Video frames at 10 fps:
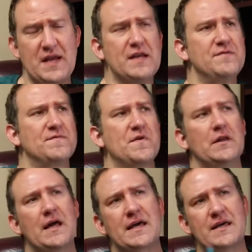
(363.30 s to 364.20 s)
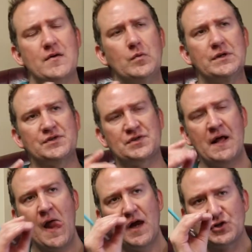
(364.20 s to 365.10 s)
He didn't feel like he was
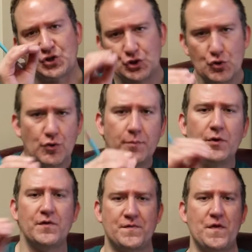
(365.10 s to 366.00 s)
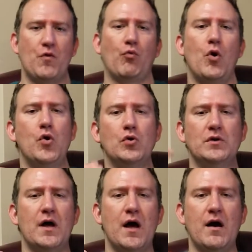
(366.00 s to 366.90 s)
suitable for the
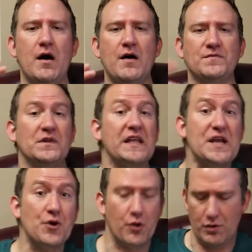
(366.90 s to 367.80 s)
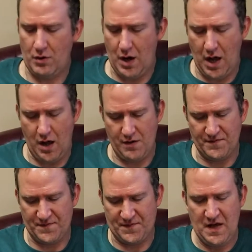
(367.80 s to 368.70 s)
role of leader,
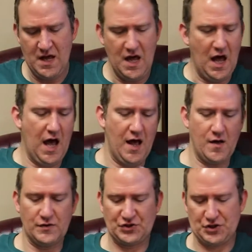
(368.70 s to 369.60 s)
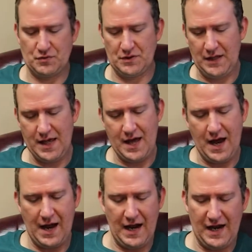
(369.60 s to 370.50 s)
of certainly
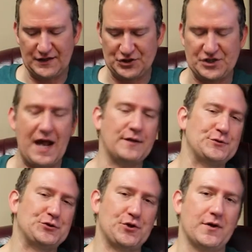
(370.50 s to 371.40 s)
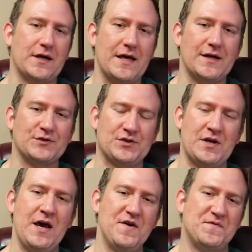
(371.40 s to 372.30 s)
a challenger against
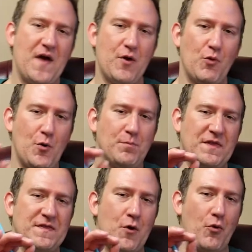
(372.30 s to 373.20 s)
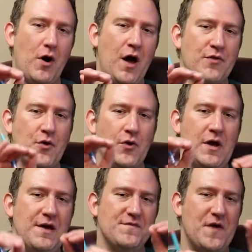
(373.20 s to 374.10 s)
Pharaoh. But there were
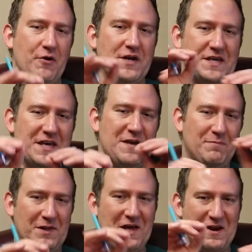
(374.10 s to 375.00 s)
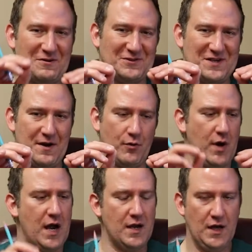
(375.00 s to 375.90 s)
other very key players here,
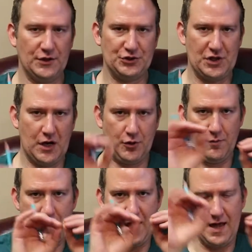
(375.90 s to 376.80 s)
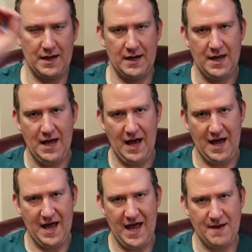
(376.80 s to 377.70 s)
right? Jochebed
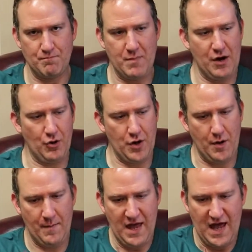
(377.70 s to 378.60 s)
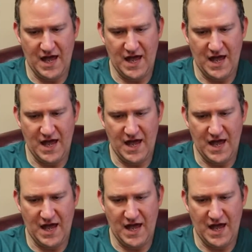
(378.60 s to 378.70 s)
and Miriam.